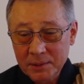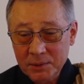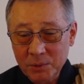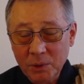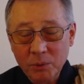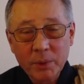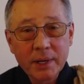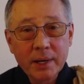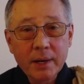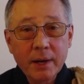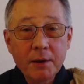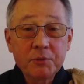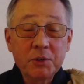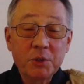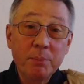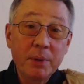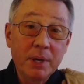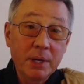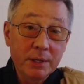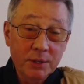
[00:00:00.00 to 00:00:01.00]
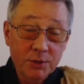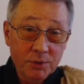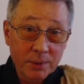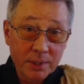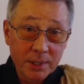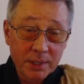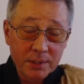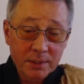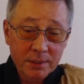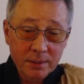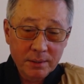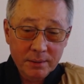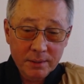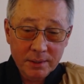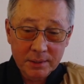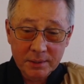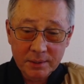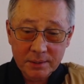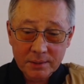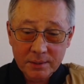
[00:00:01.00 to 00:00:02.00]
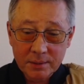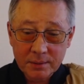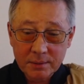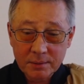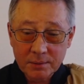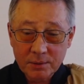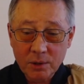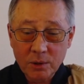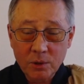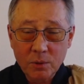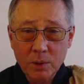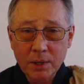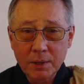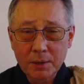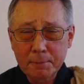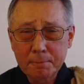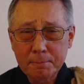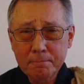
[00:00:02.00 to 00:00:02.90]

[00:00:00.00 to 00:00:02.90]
what we have to penetrate in this koan.